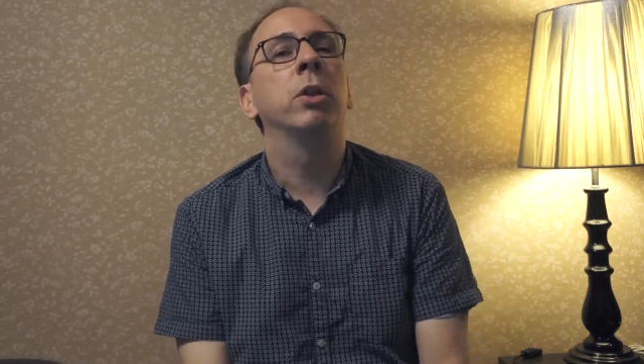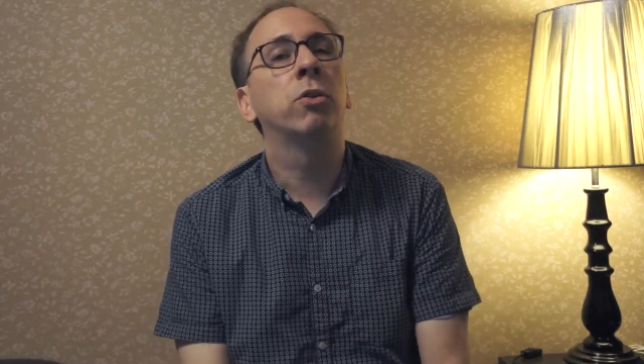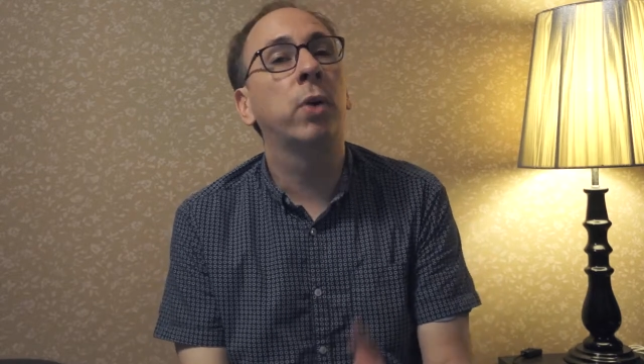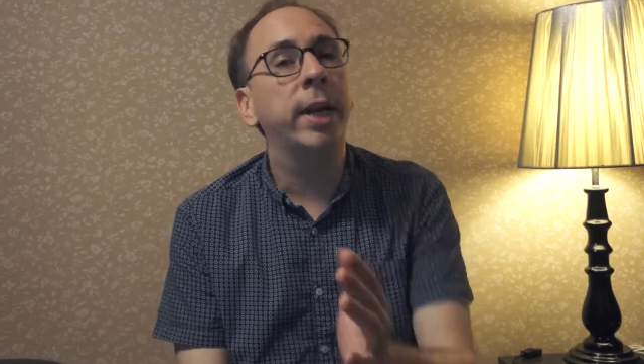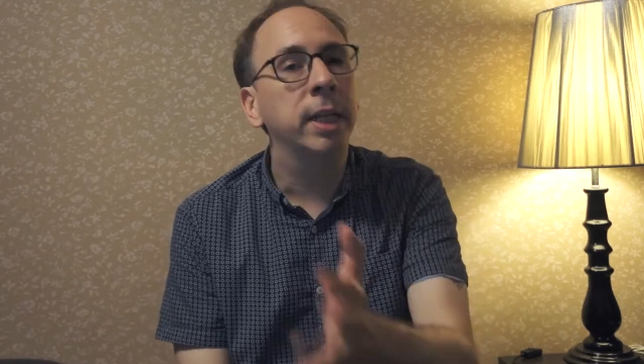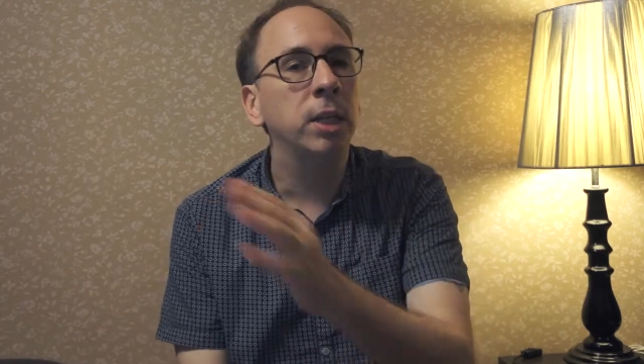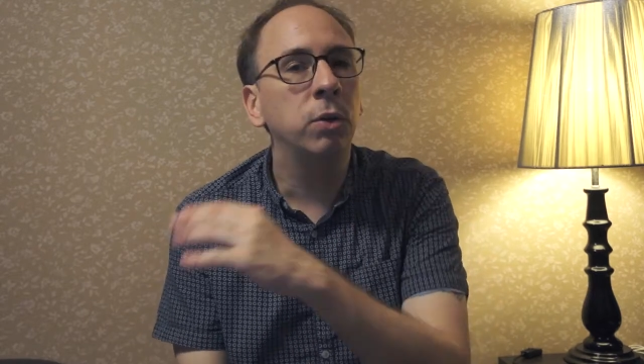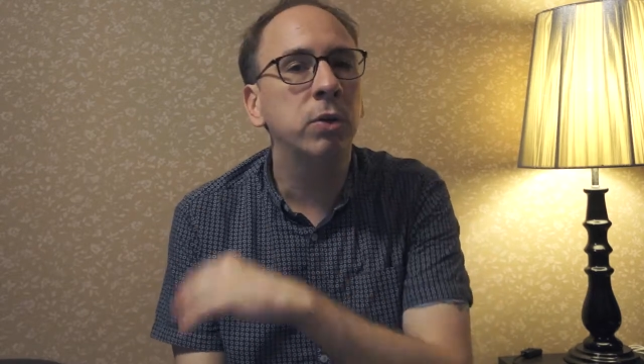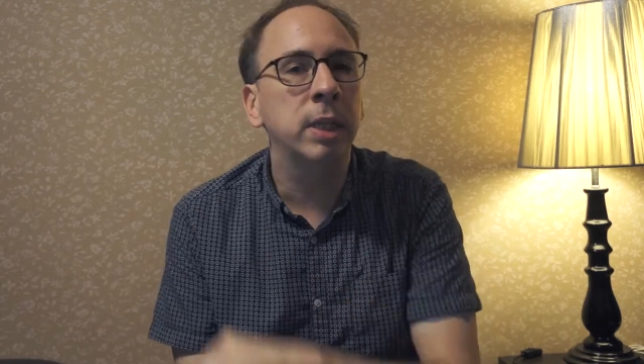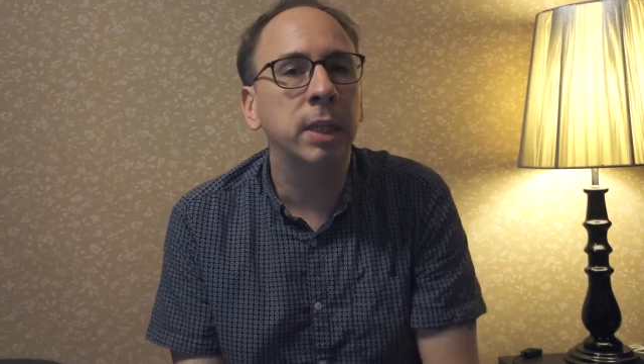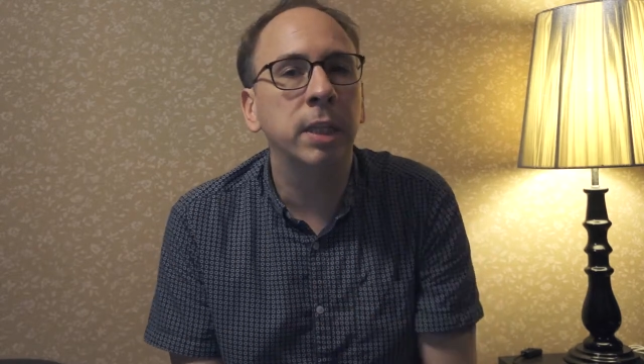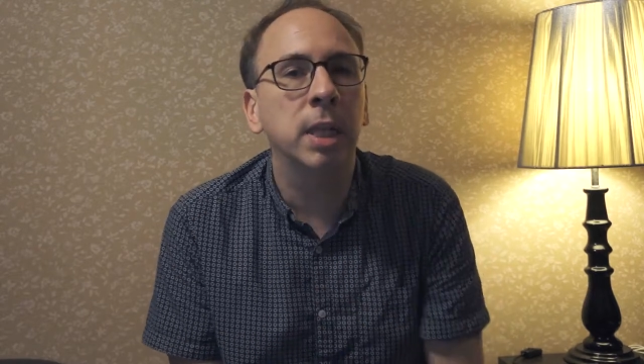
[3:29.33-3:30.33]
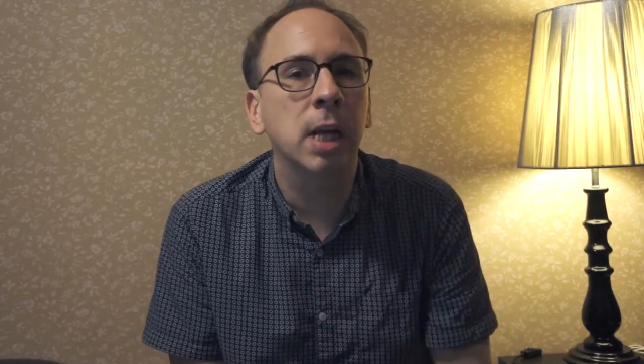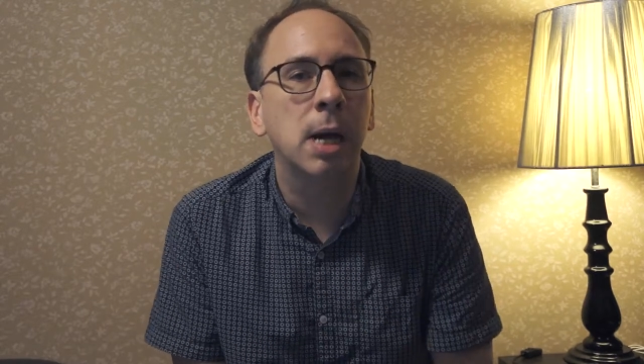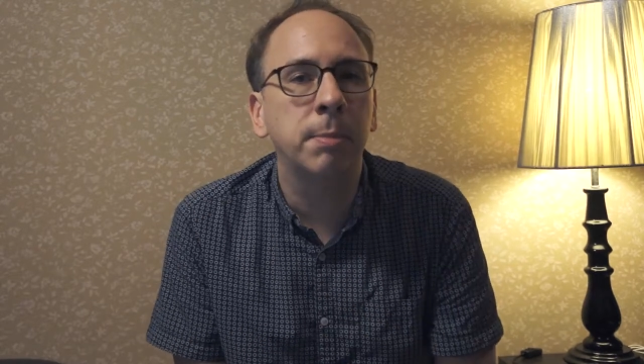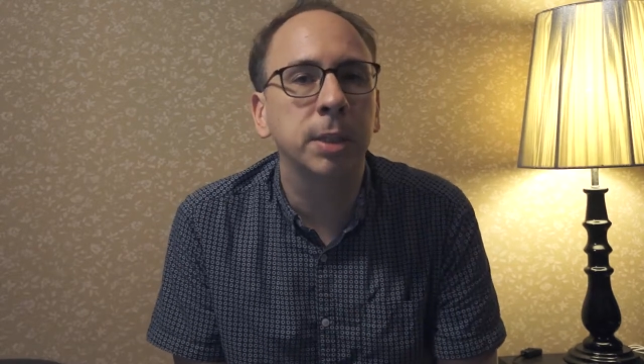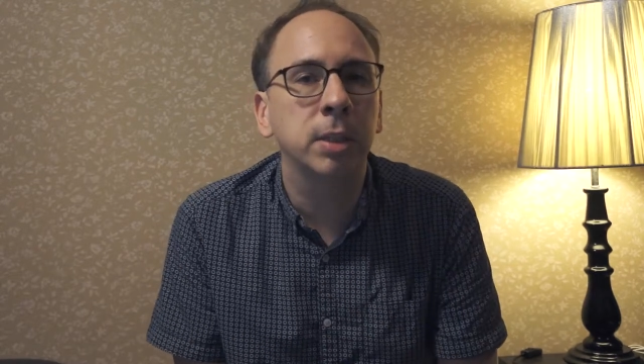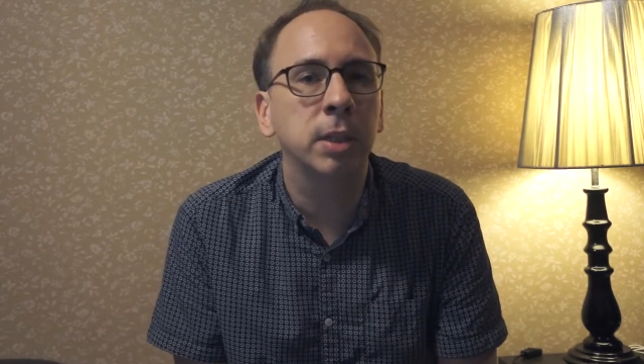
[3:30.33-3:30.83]
Try to use it in the
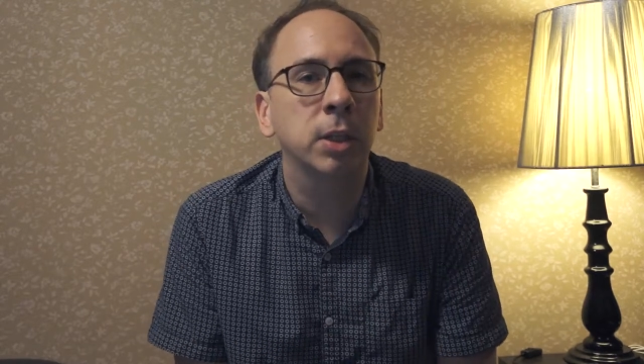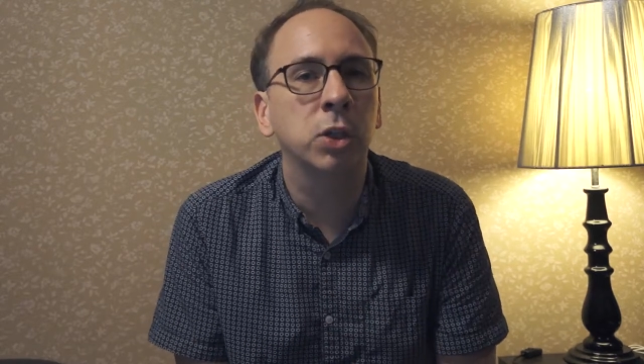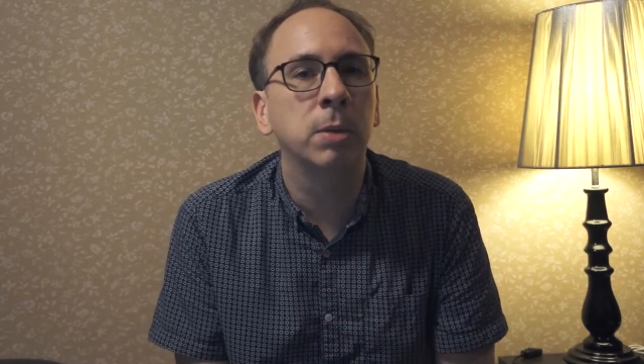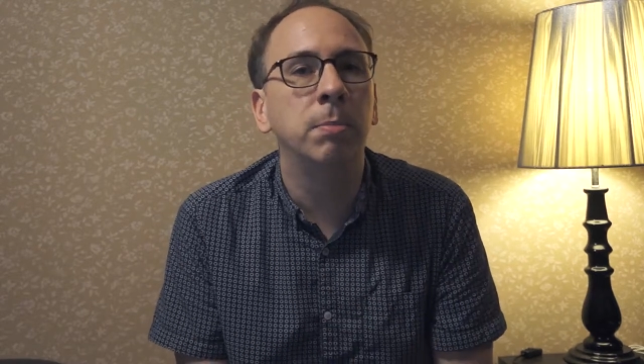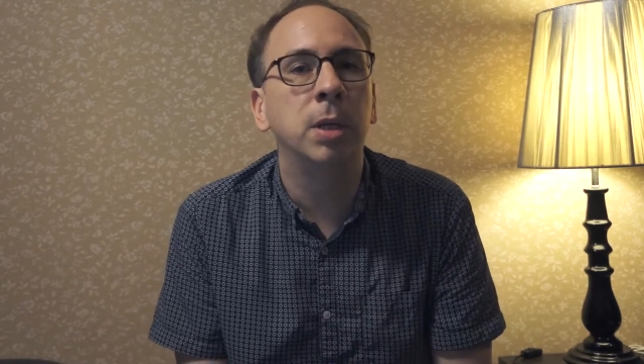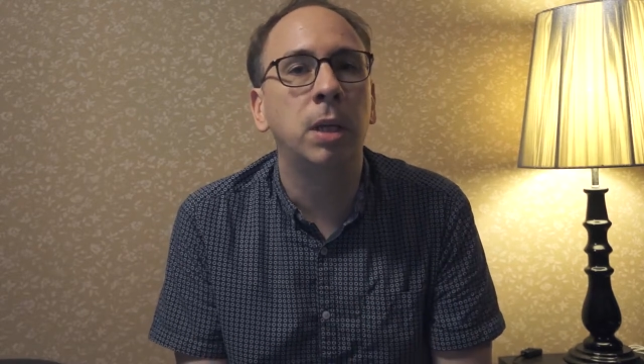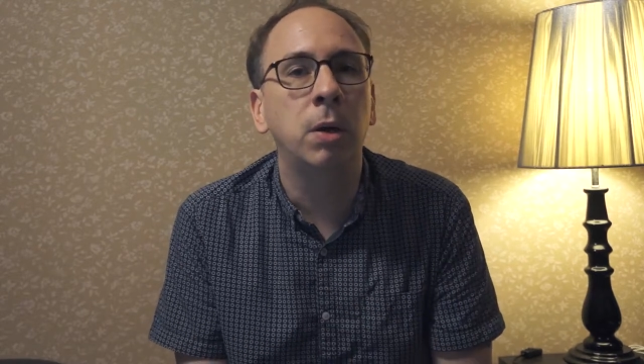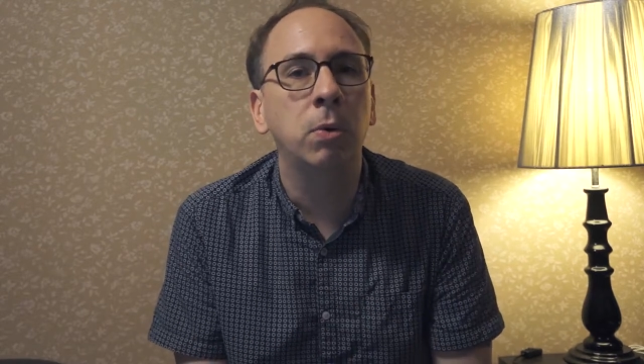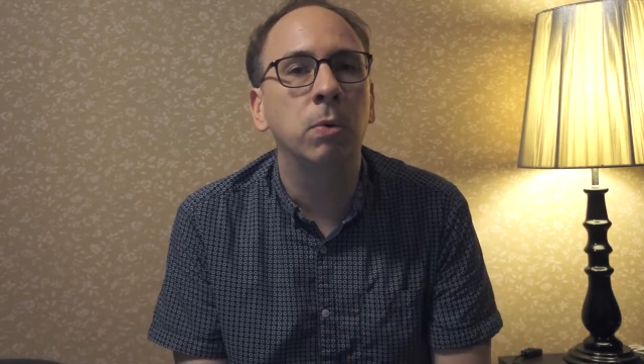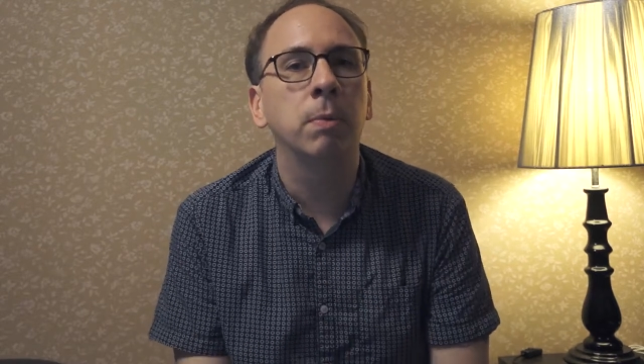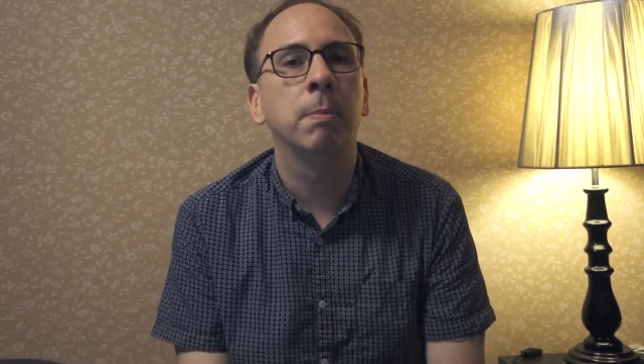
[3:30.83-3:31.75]
comments section below.